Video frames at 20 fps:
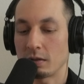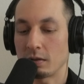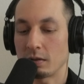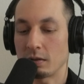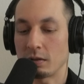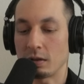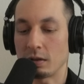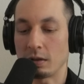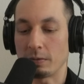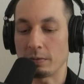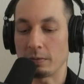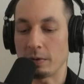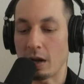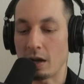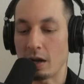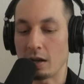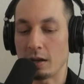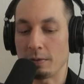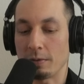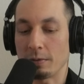if I
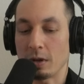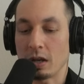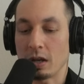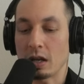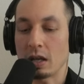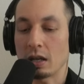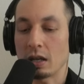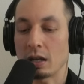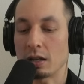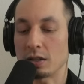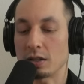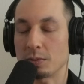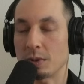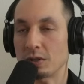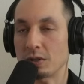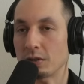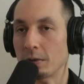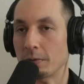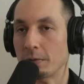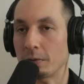if
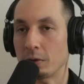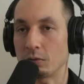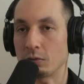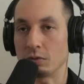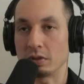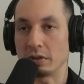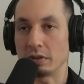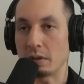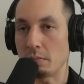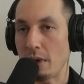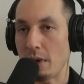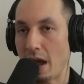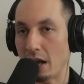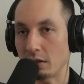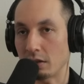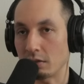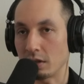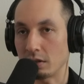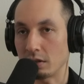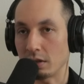especially for really
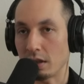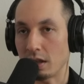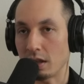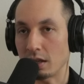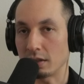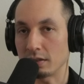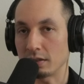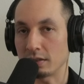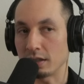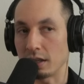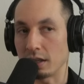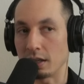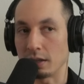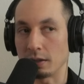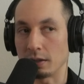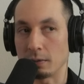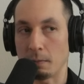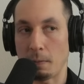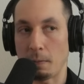background things like